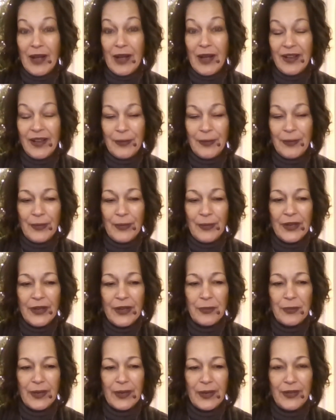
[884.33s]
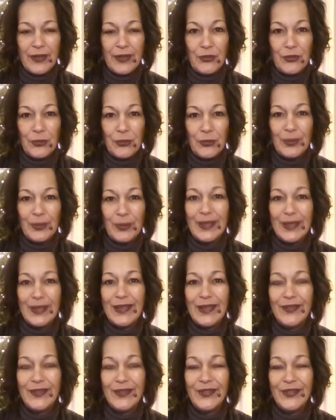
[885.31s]
humbug, but I do
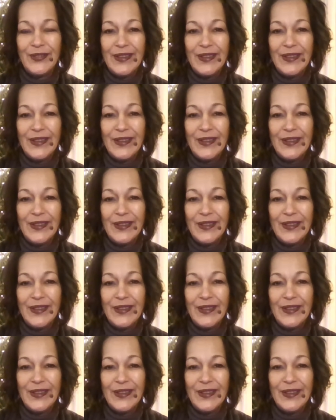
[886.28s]
believe